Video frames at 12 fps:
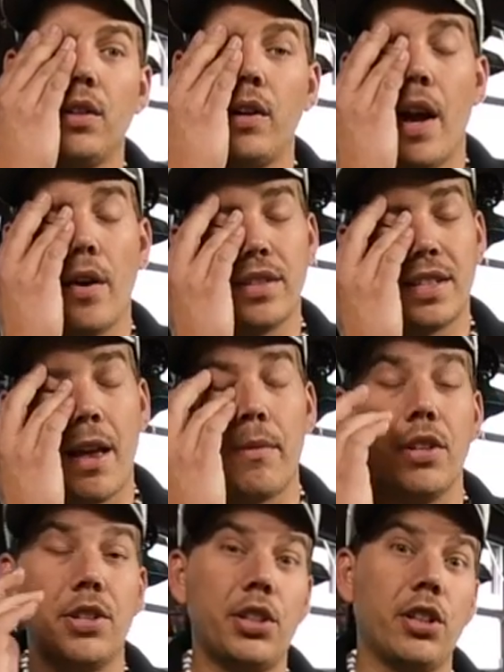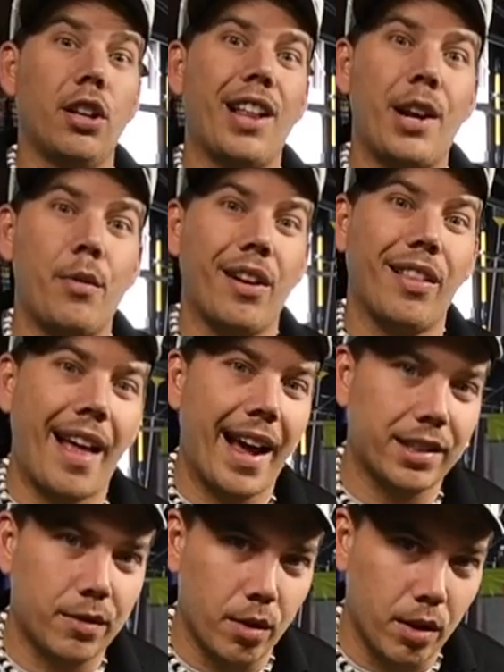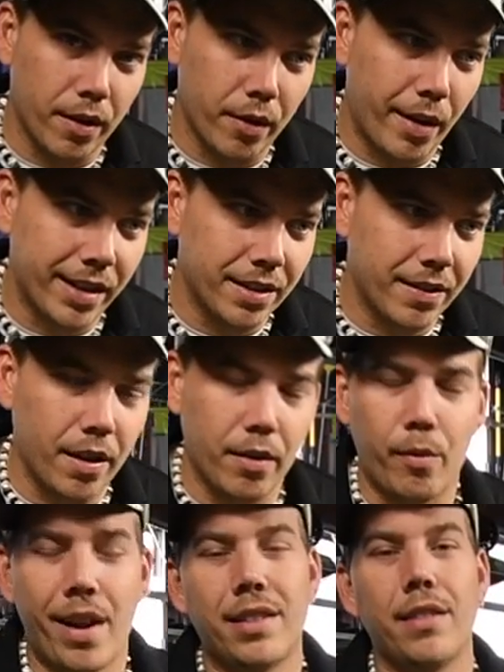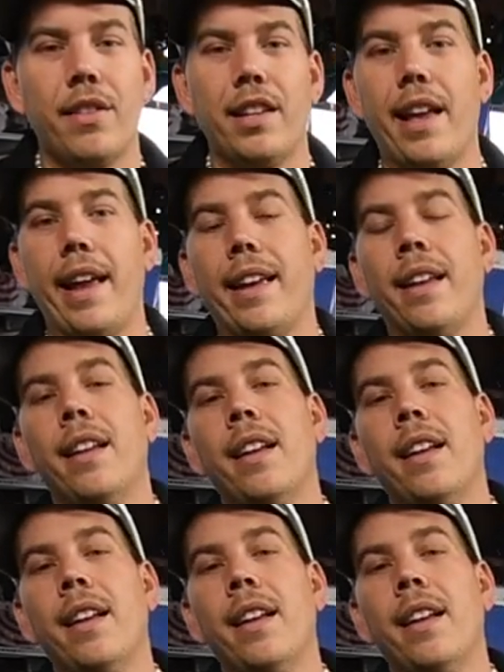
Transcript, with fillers: so now it's time to chill and relax for the rest of the day.